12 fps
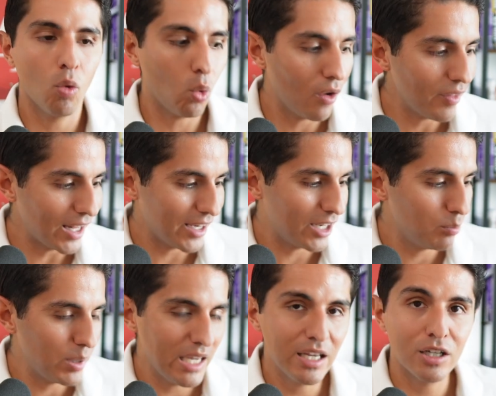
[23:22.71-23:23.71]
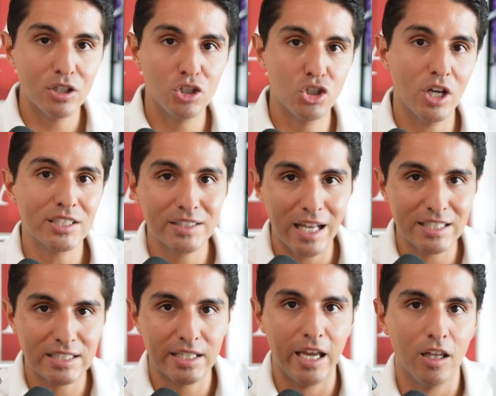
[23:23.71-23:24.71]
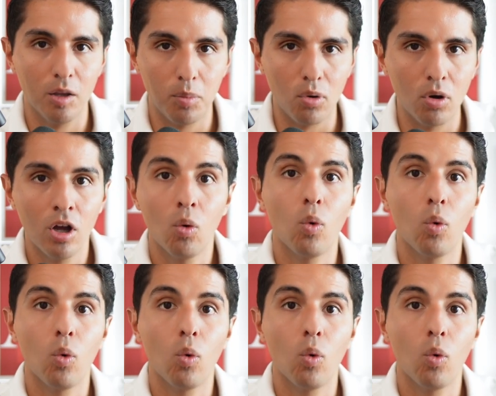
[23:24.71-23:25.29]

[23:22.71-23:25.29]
one that can be just as scalable,